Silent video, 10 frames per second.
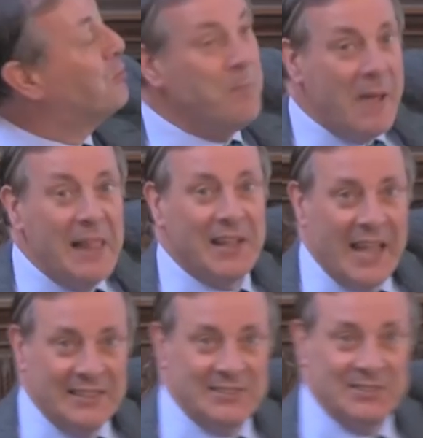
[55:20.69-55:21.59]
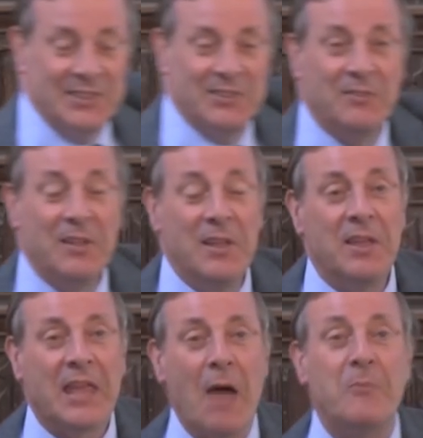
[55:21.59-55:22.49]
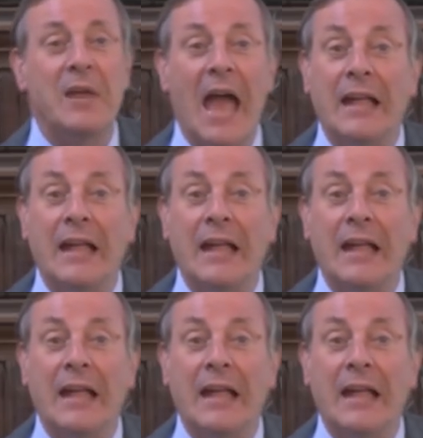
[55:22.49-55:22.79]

to rebel against it, can we